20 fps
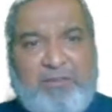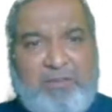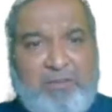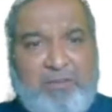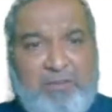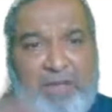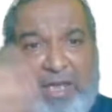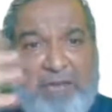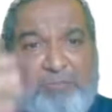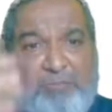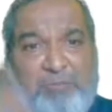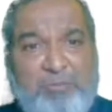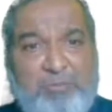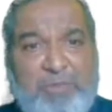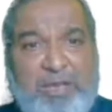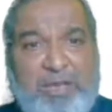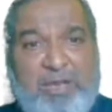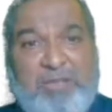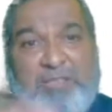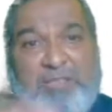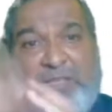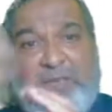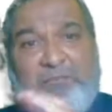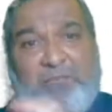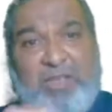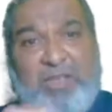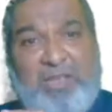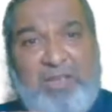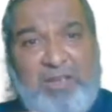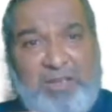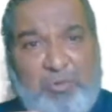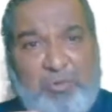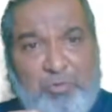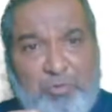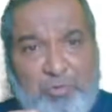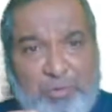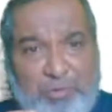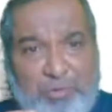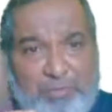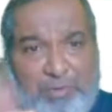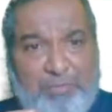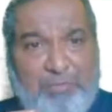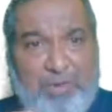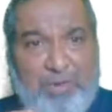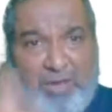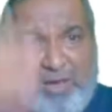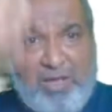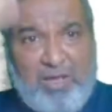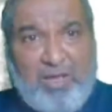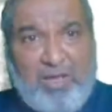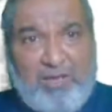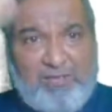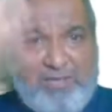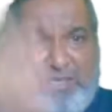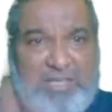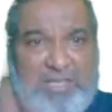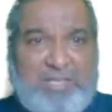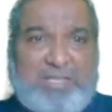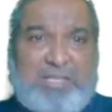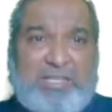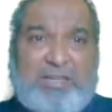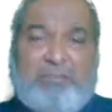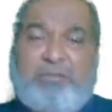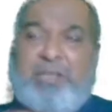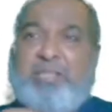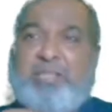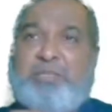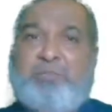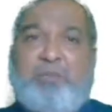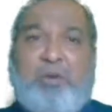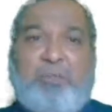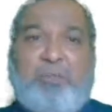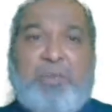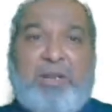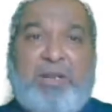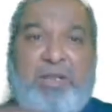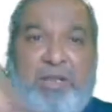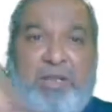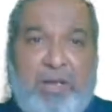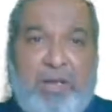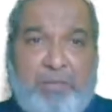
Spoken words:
You have to make something to remember this sequence properly.